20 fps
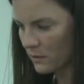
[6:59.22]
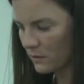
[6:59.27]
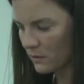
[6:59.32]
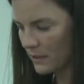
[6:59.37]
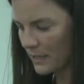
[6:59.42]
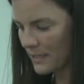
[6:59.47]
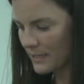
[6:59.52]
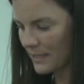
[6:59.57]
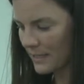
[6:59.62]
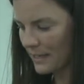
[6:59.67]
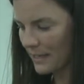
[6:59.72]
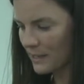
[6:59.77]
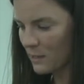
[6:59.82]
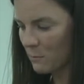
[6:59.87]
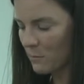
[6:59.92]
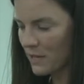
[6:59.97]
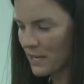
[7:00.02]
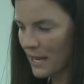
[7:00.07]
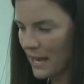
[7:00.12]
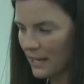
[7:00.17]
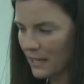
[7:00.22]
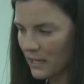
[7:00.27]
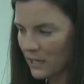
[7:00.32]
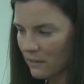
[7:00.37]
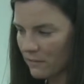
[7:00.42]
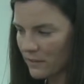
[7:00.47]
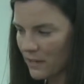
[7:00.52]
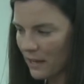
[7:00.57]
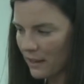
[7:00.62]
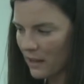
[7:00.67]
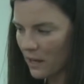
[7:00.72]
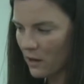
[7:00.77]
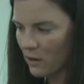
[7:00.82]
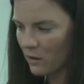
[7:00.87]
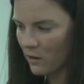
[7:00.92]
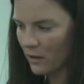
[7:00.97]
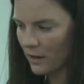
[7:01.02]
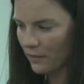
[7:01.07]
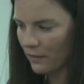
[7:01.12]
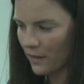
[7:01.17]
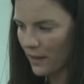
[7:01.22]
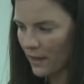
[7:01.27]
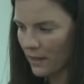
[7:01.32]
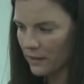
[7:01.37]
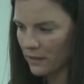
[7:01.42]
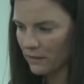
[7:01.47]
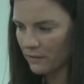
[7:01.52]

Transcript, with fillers: Is it at the beginning of yellow or at the end of